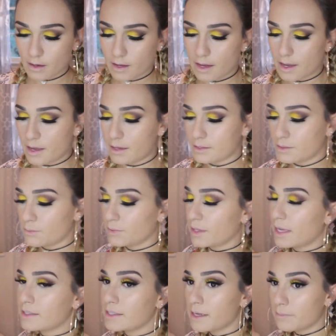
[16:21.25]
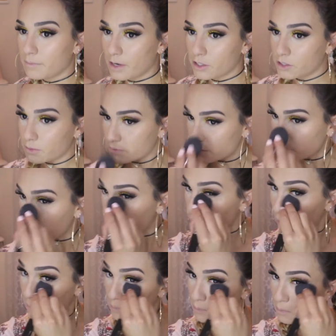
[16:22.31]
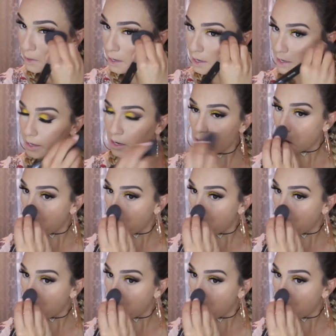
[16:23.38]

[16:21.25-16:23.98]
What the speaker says: And with that same brush, I'm just going to wipe away